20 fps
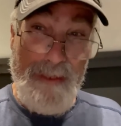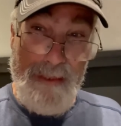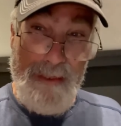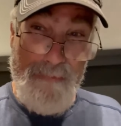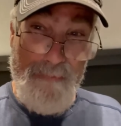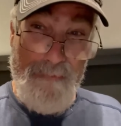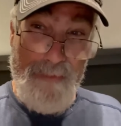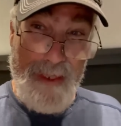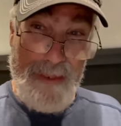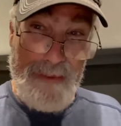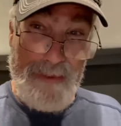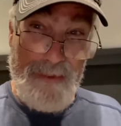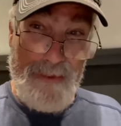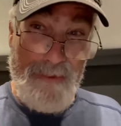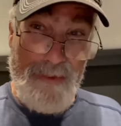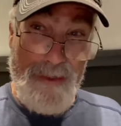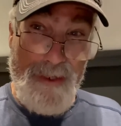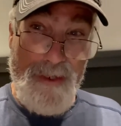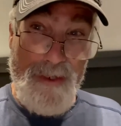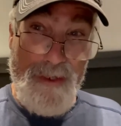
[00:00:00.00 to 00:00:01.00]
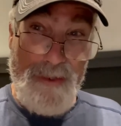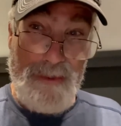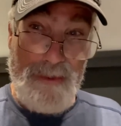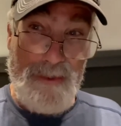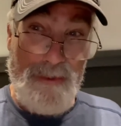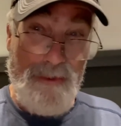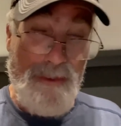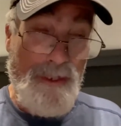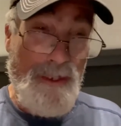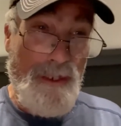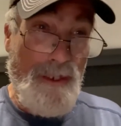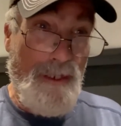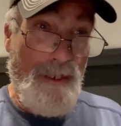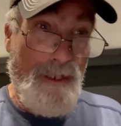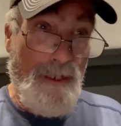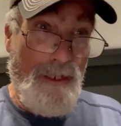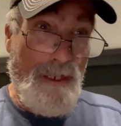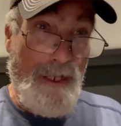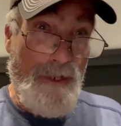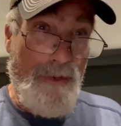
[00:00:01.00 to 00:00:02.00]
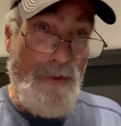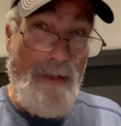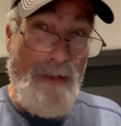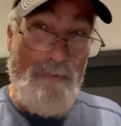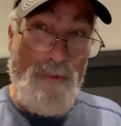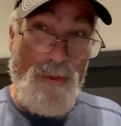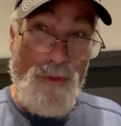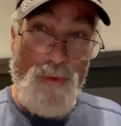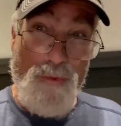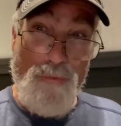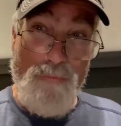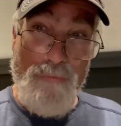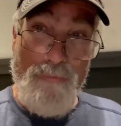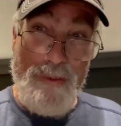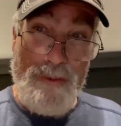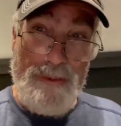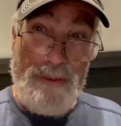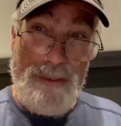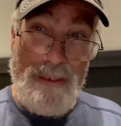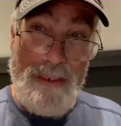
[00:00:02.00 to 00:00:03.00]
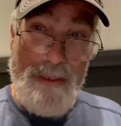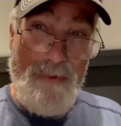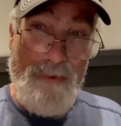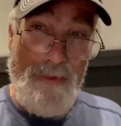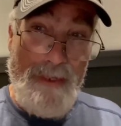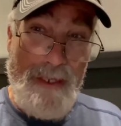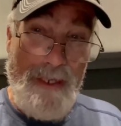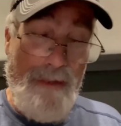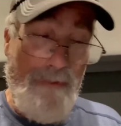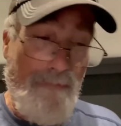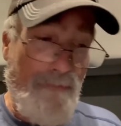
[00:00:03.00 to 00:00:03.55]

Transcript: any pets or dogs. I don't have a goldfish. I don't have